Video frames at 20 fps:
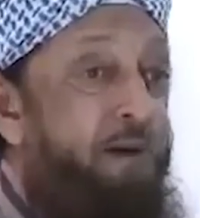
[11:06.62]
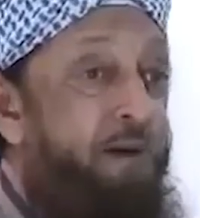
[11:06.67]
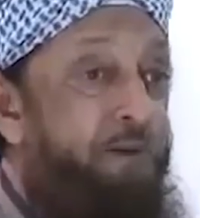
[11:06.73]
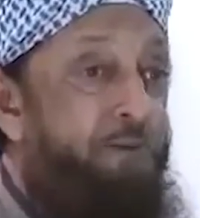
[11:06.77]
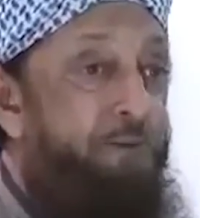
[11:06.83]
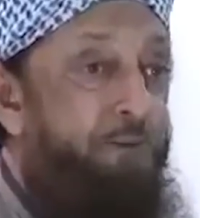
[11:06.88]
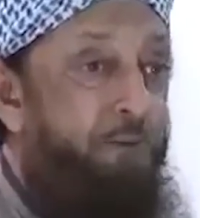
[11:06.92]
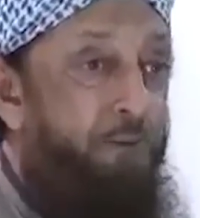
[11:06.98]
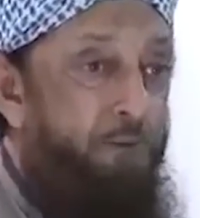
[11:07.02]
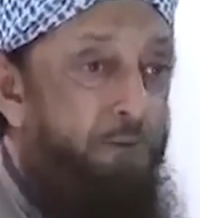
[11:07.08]
be
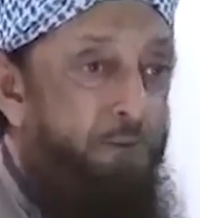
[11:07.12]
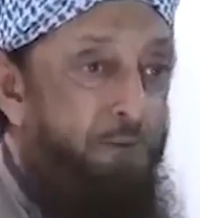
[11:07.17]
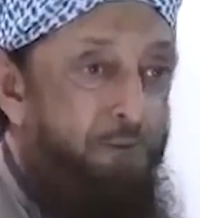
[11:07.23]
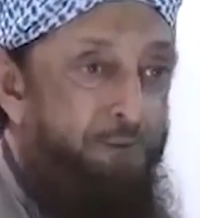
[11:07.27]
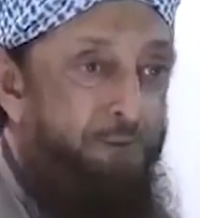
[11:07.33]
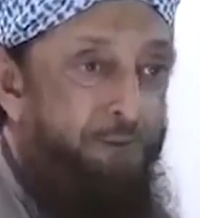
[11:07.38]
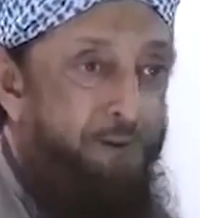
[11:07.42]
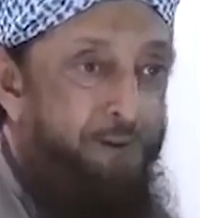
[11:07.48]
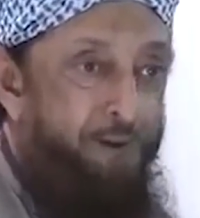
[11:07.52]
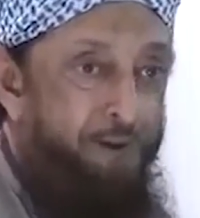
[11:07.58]

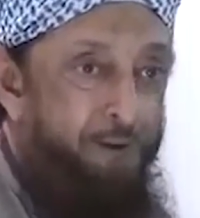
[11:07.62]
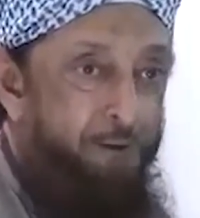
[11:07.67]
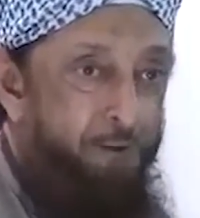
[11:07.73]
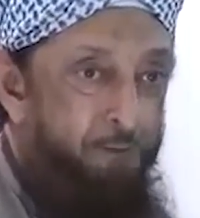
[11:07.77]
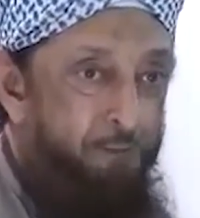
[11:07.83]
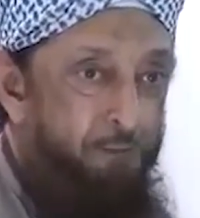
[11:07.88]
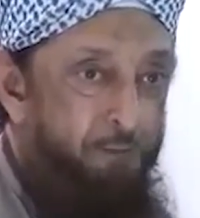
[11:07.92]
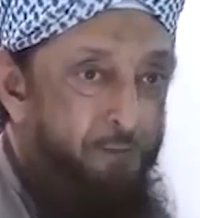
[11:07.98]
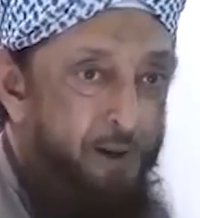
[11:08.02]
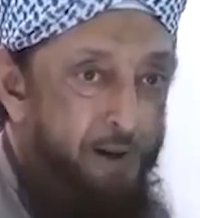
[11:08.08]
controlled
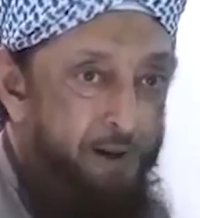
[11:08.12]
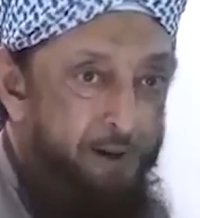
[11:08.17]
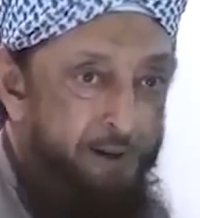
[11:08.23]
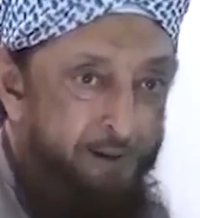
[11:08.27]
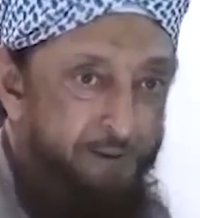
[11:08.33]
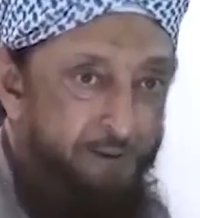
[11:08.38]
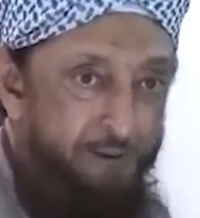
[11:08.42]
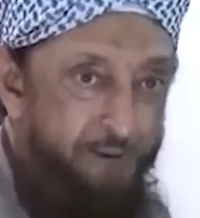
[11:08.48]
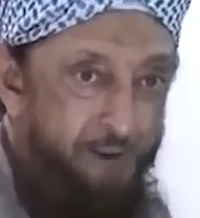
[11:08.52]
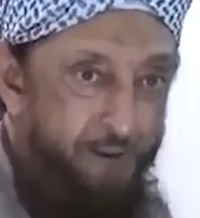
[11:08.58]
by
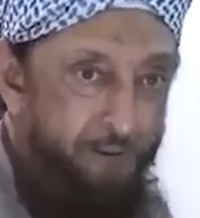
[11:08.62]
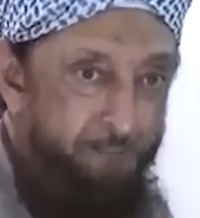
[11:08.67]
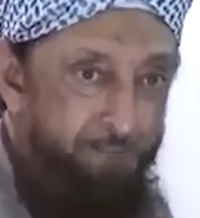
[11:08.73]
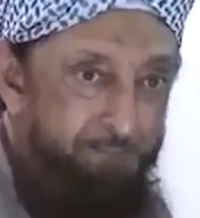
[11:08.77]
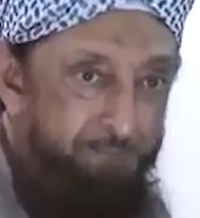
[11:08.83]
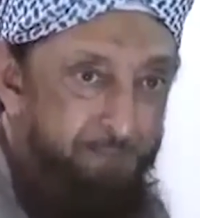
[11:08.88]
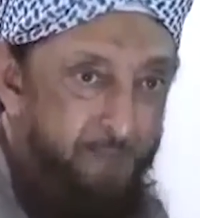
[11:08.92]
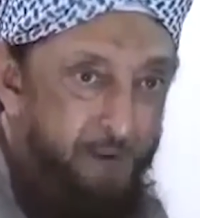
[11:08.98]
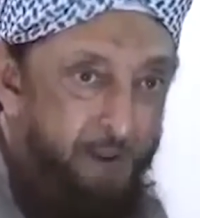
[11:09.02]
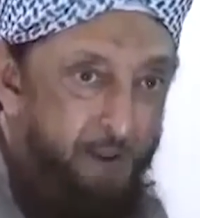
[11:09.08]
India
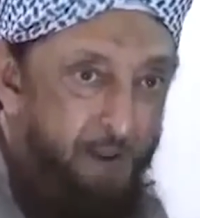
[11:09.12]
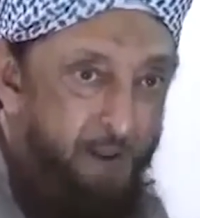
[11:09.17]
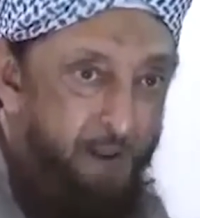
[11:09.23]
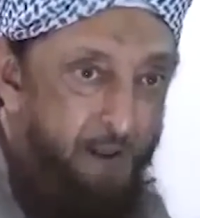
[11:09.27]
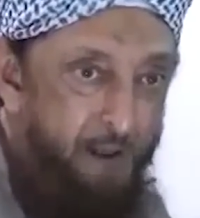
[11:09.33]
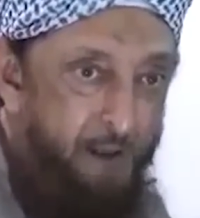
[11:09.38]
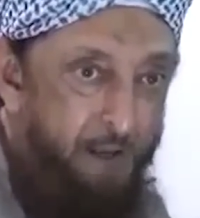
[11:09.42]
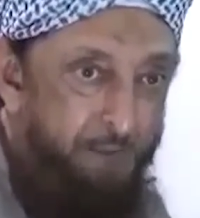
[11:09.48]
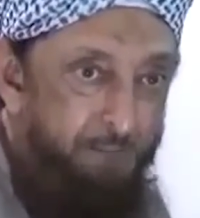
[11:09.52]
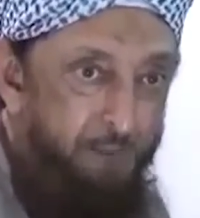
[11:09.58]

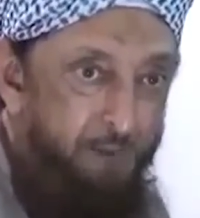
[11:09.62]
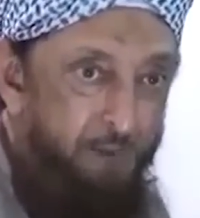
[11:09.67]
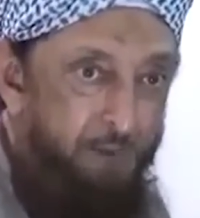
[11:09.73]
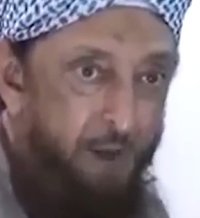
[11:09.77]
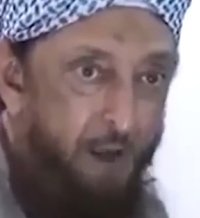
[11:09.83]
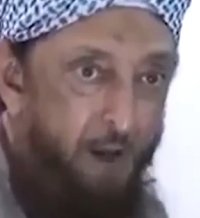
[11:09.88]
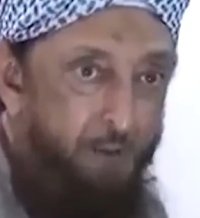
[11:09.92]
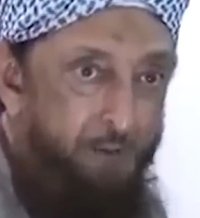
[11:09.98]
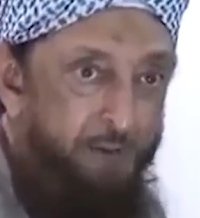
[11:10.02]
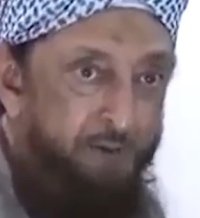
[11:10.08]
and will
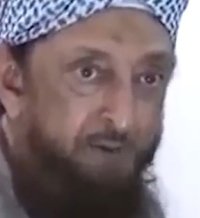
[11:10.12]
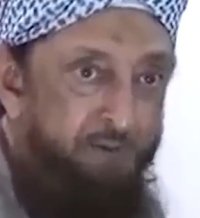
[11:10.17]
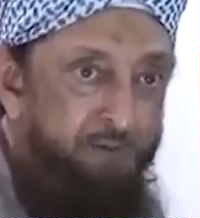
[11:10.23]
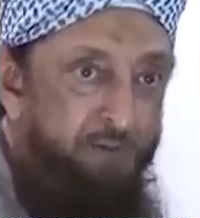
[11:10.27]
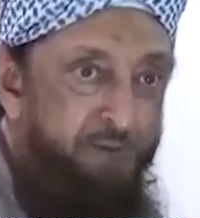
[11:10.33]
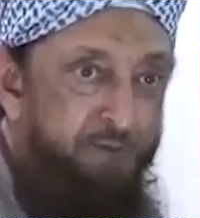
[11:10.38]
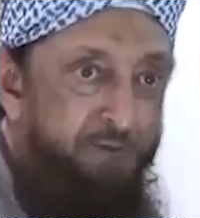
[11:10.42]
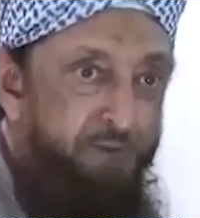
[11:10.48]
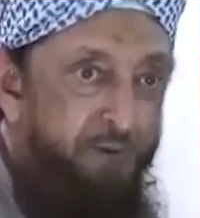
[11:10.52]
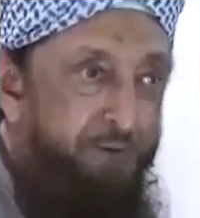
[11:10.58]
now
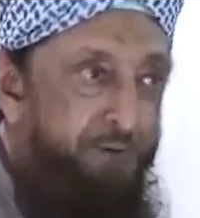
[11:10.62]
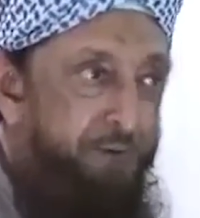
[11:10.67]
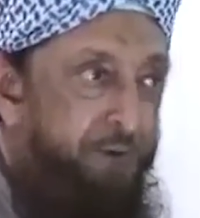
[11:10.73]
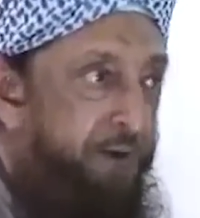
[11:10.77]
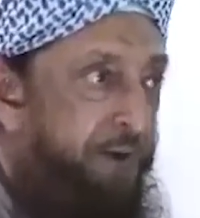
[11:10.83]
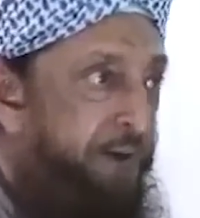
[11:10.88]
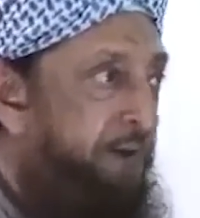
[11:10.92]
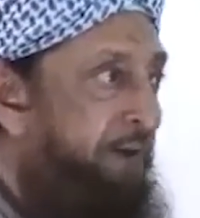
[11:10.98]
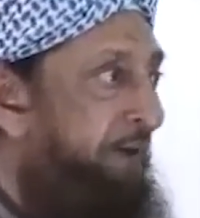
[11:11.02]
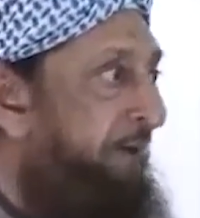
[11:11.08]
exist under
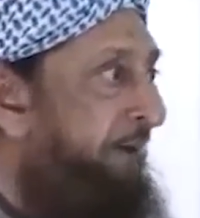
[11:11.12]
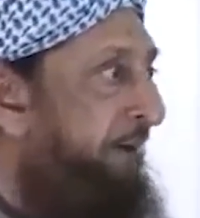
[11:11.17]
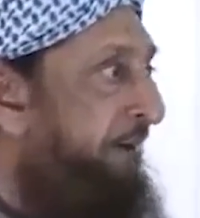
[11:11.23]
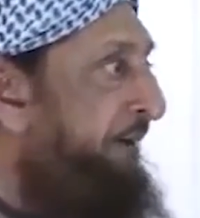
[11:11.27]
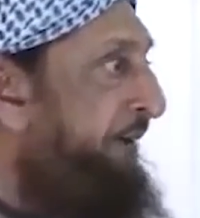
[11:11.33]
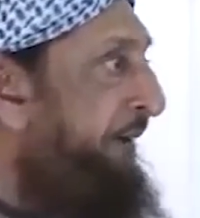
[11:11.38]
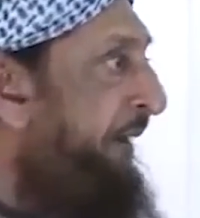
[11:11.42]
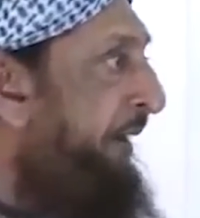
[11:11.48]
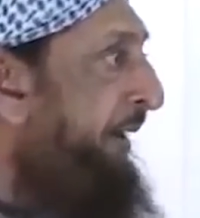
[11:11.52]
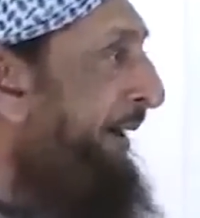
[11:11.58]

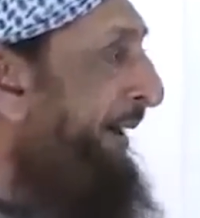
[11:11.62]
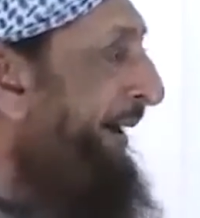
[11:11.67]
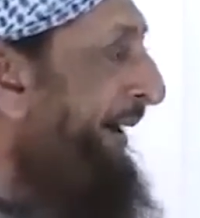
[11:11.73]
Indian